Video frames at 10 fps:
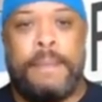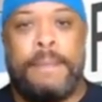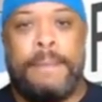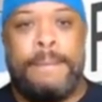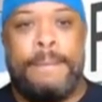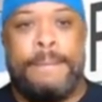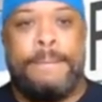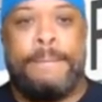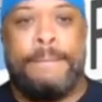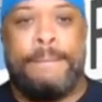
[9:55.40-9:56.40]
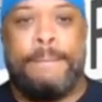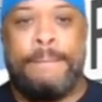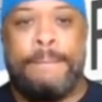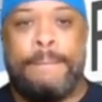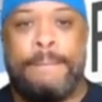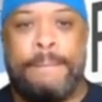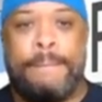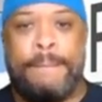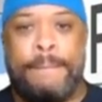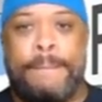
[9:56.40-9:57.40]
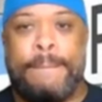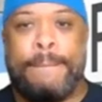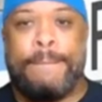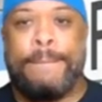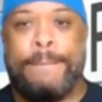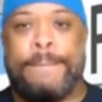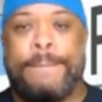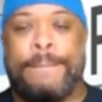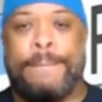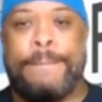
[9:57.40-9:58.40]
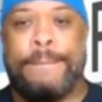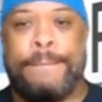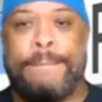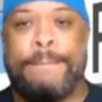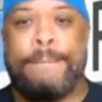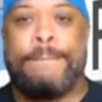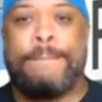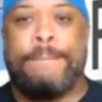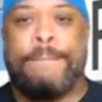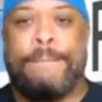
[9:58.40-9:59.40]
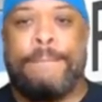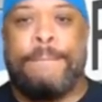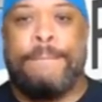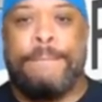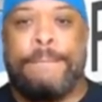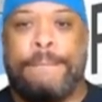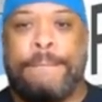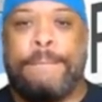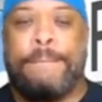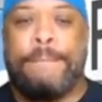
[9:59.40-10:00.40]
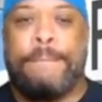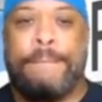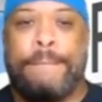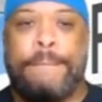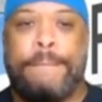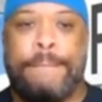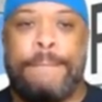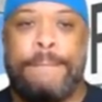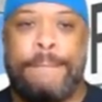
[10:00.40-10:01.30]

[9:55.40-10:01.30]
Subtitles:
This person isn't speaking.